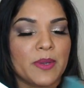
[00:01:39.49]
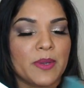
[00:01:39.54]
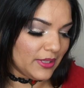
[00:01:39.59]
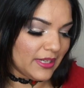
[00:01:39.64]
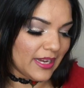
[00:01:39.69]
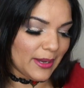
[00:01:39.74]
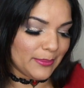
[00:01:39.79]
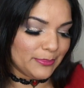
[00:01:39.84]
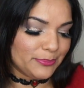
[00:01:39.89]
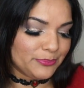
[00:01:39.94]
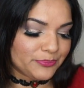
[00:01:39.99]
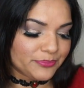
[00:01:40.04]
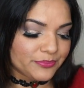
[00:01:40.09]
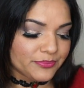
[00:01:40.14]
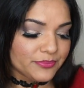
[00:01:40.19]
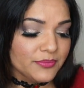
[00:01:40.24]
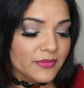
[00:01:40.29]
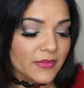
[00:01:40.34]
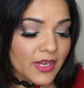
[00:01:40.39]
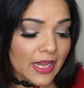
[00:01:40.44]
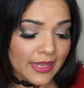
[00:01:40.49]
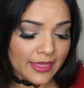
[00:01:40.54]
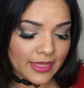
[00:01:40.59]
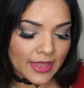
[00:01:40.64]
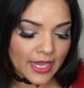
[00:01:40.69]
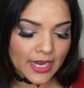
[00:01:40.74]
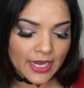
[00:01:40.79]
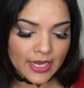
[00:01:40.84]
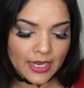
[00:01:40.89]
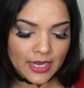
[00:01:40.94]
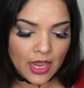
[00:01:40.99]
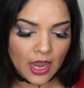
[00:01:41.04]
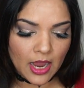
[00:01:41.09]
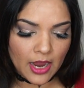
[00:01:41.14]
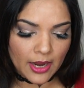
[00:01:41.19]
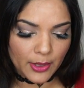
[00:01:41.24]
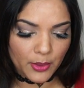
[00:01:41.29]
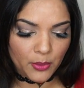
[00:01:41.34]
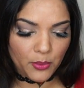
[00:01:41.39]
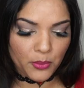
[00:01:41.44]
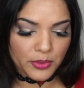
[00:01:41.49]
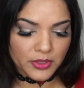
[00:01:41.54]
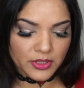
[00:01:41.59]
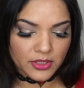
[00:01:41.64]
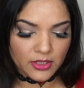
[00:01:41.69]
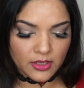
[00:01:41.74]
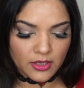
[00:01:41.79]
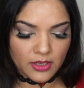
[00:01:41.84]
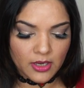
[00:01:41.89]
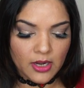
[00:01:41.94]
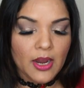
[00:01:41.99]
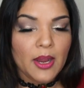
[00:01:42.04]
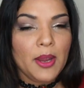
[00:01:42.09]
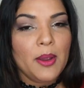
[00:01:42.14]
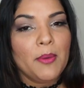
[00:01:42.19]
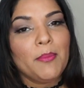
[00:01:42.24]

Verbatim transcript: Yeah, and then I order